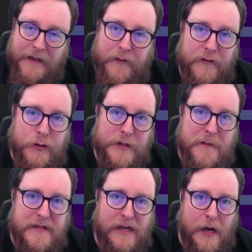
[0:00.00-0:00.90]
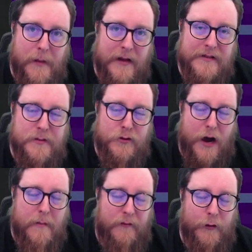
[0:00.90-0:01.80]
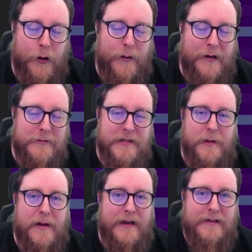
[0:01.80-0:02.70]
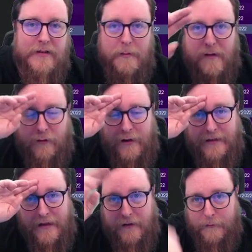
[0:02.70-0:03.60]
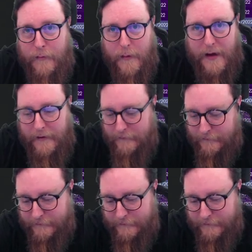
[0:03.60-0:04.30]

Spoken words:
If you've enjoyed, smash the like button, subscribe if you're new, and I'll see you back next time. Have a great day. Bye-bye.